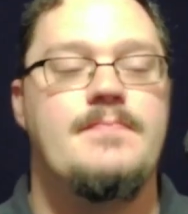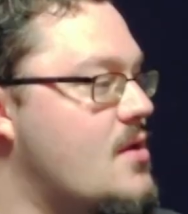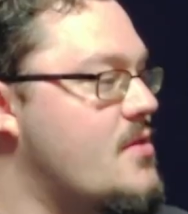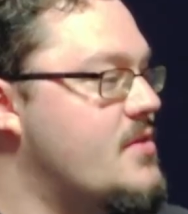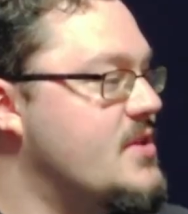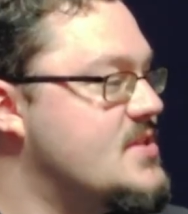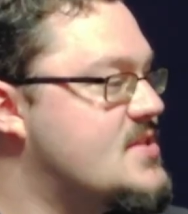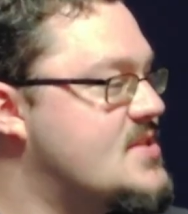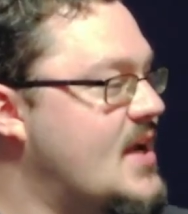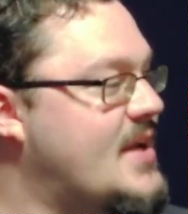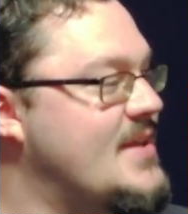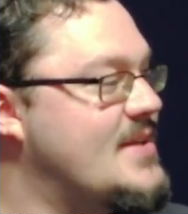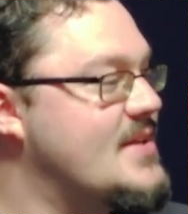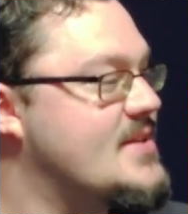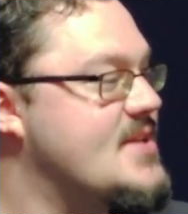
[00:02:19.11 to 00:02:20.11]
The
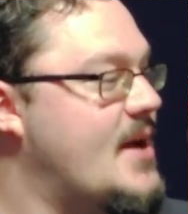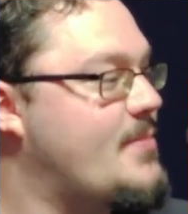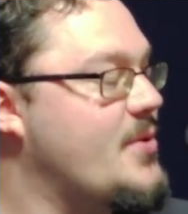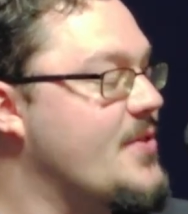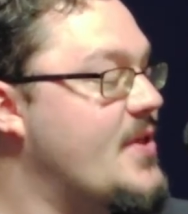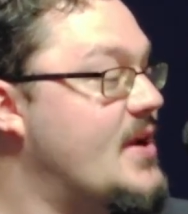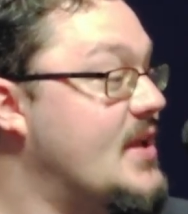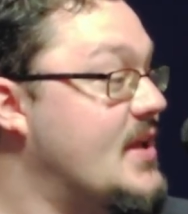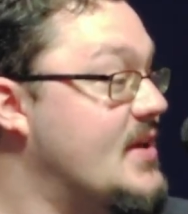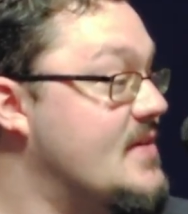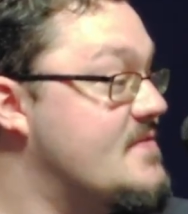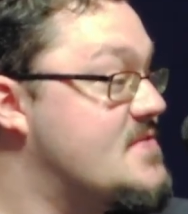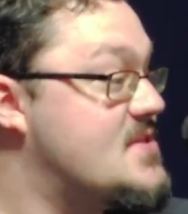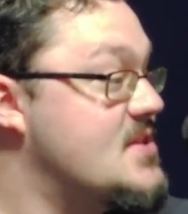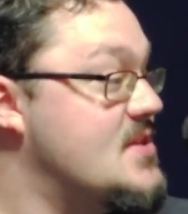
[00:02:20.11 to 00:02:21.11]
second example that he
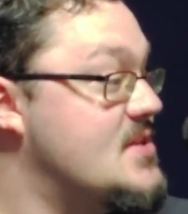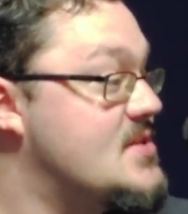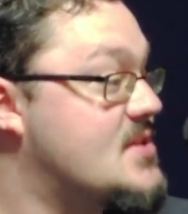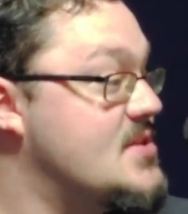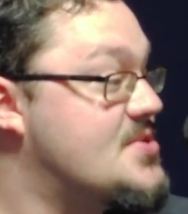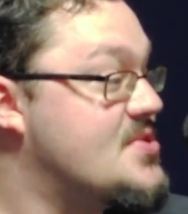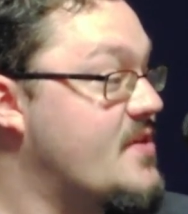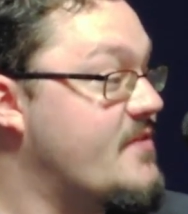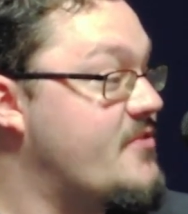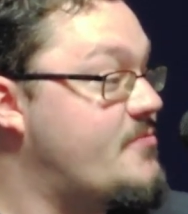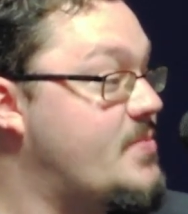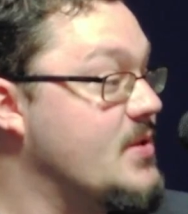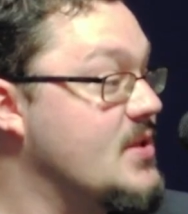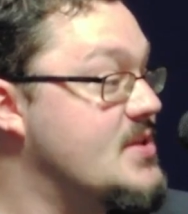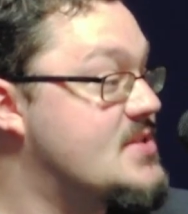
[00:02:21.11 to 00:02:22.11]
gives is conservative
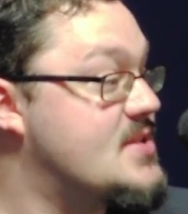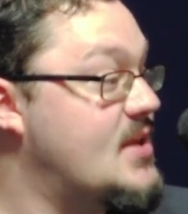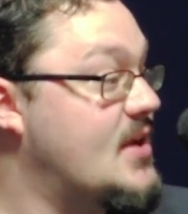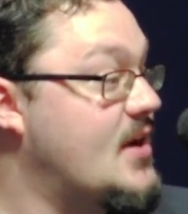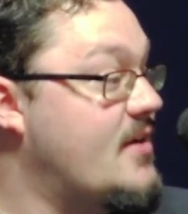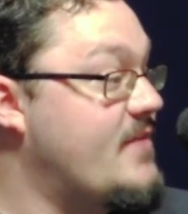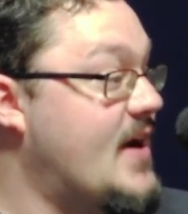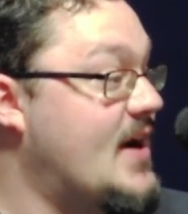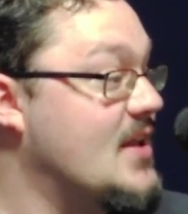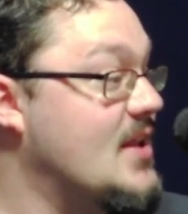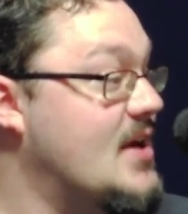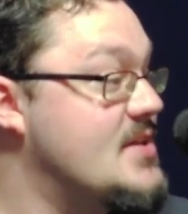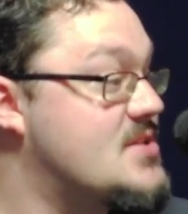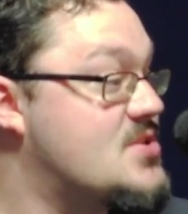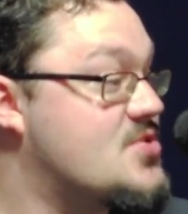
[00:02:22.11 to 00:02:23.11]
policing of
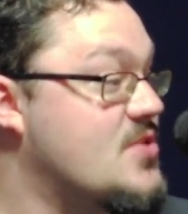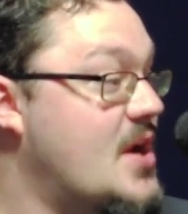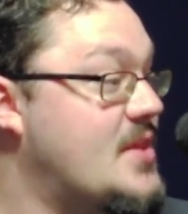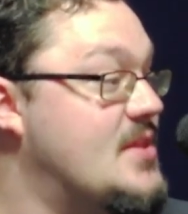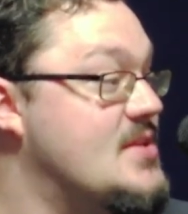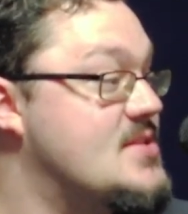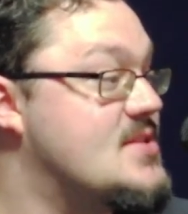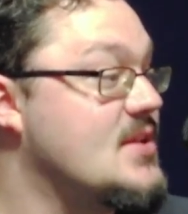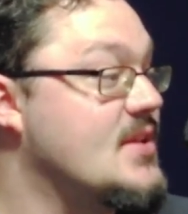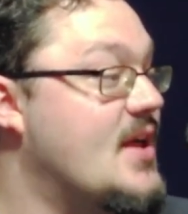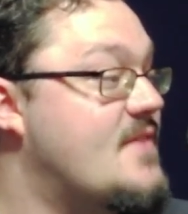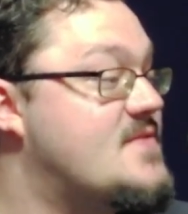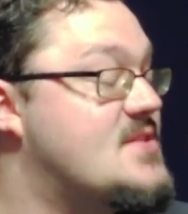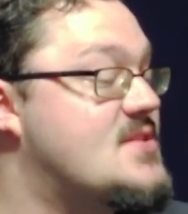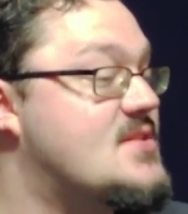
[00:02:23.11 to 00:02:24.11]
allies strengthens the
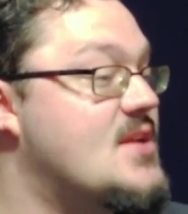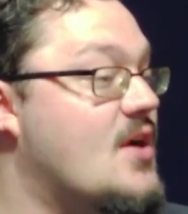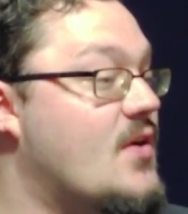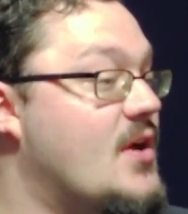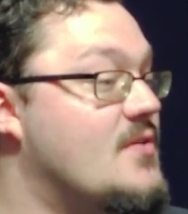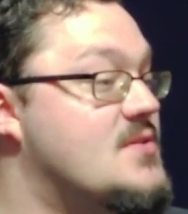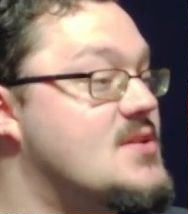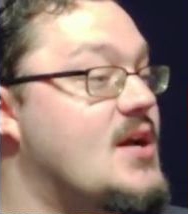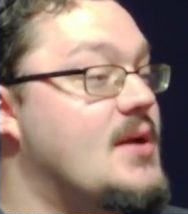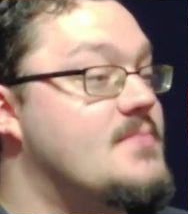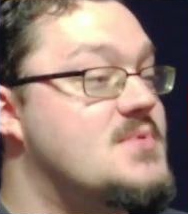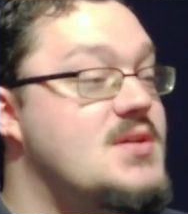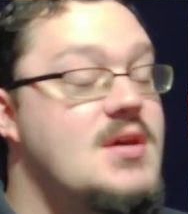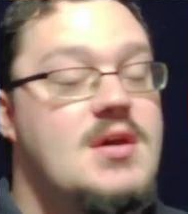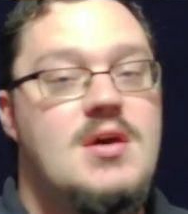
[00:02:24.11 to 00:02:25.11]
left stereotypes.